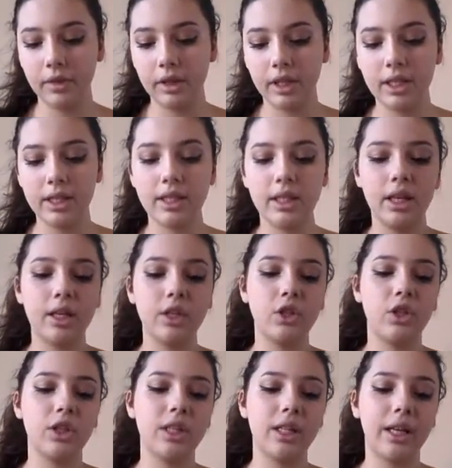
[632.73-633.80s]
This is
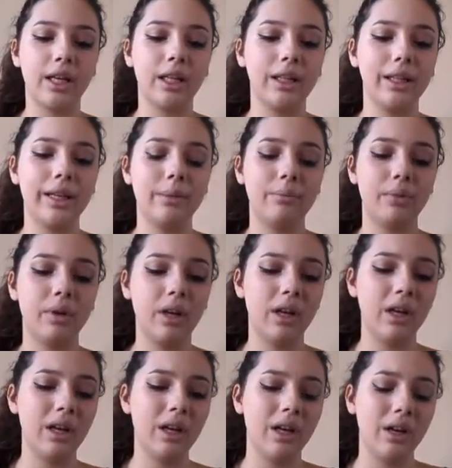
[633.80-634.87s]
just like a lip
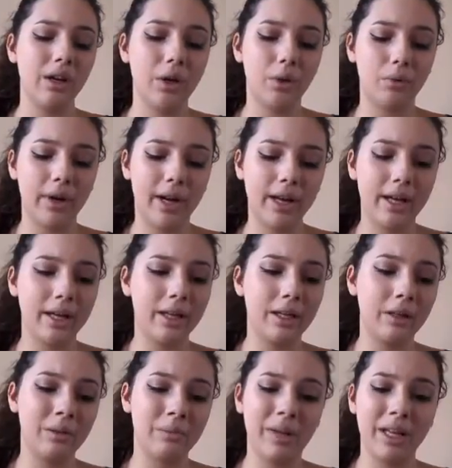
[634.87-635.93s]

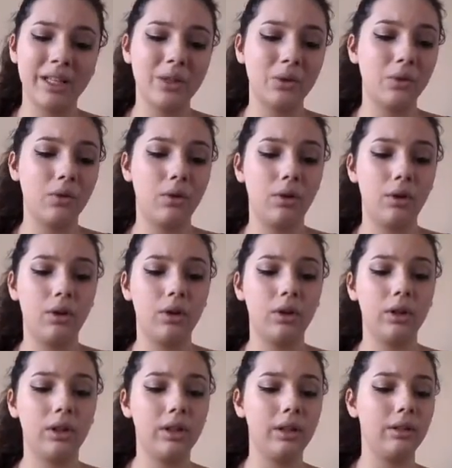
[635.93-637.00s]
crayon
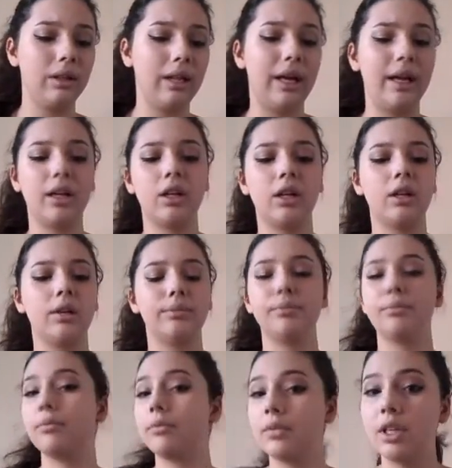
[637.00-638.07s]
pencil liner
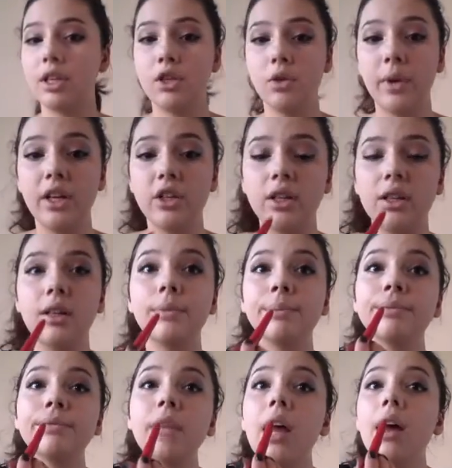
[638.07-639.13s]
situation.
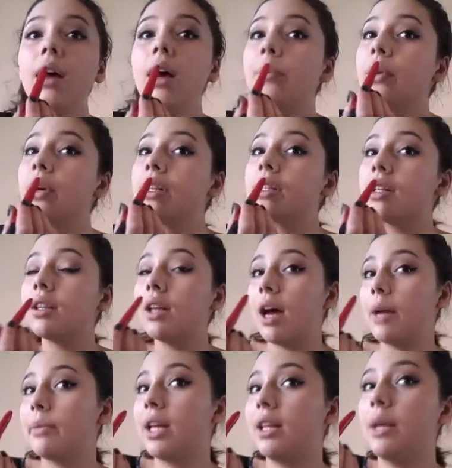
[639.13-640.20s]
I'm going to
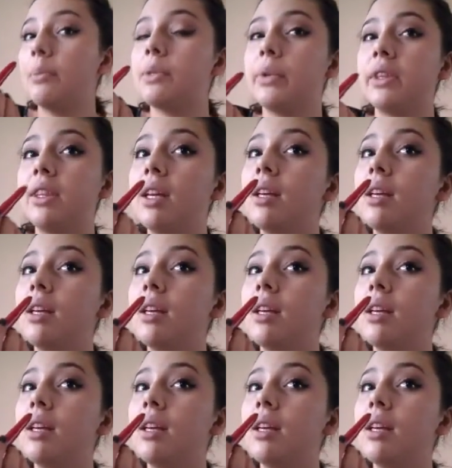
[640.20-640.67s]
line my lips with